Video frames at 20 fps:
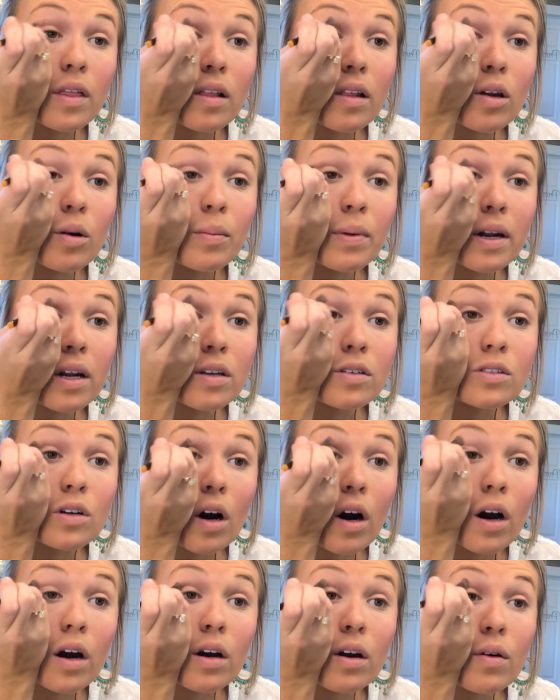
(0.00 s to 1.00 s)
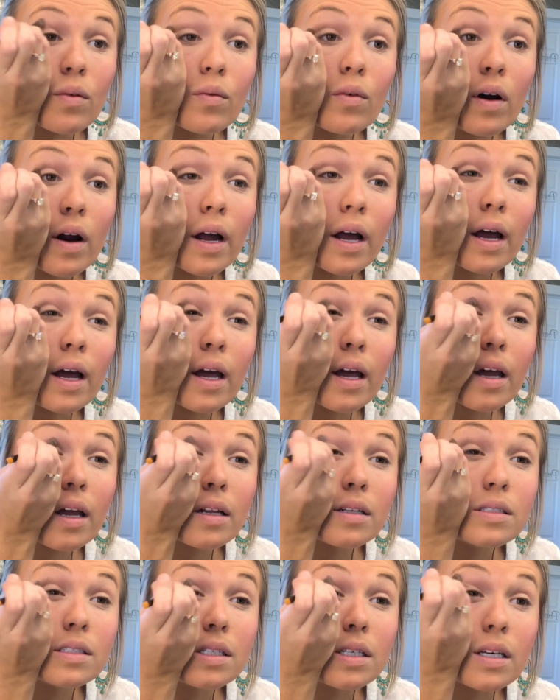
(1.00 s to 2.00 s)
a little bit of dark
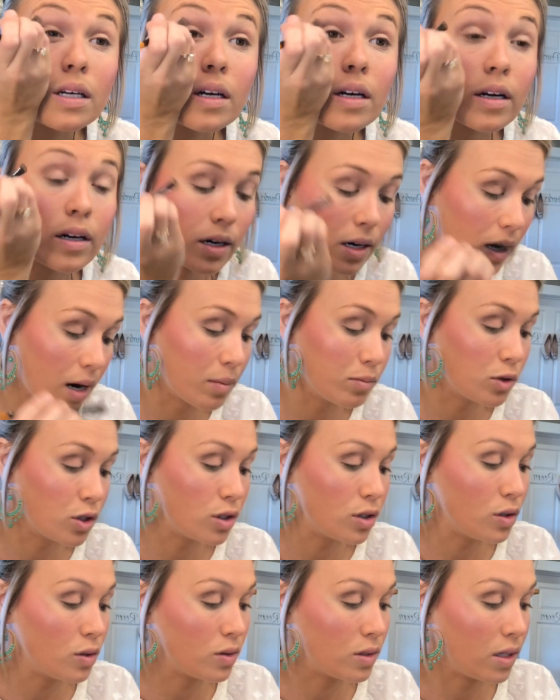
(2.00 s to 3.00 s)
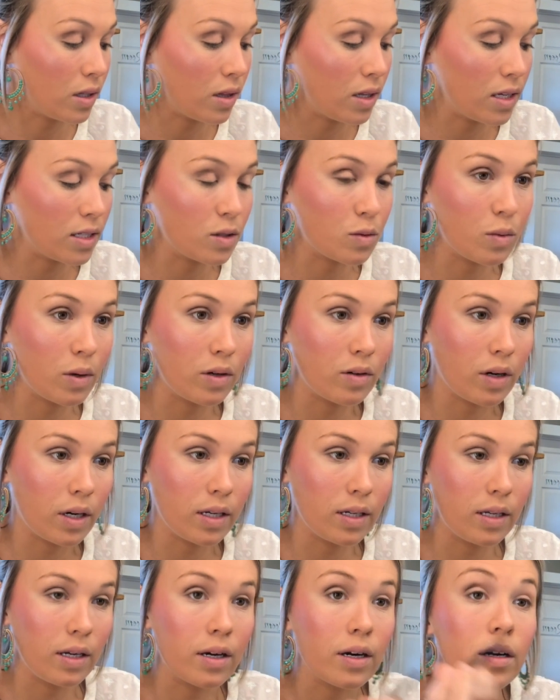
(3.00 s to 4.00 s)
right here, and I'm just using this one right
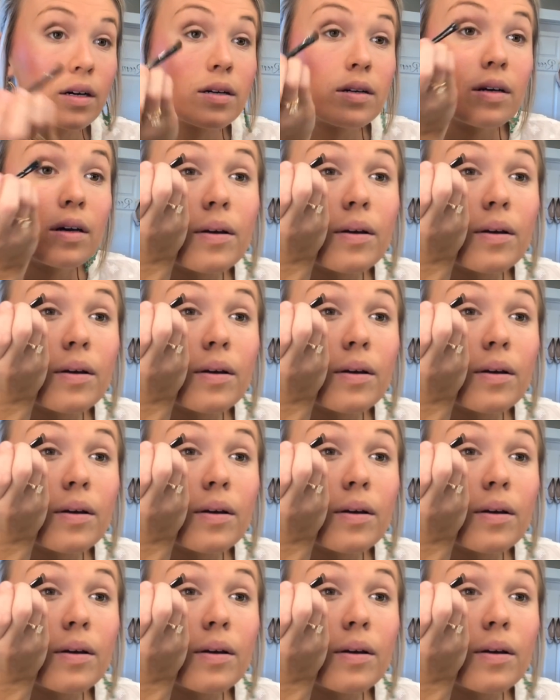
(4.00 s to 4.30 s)
here.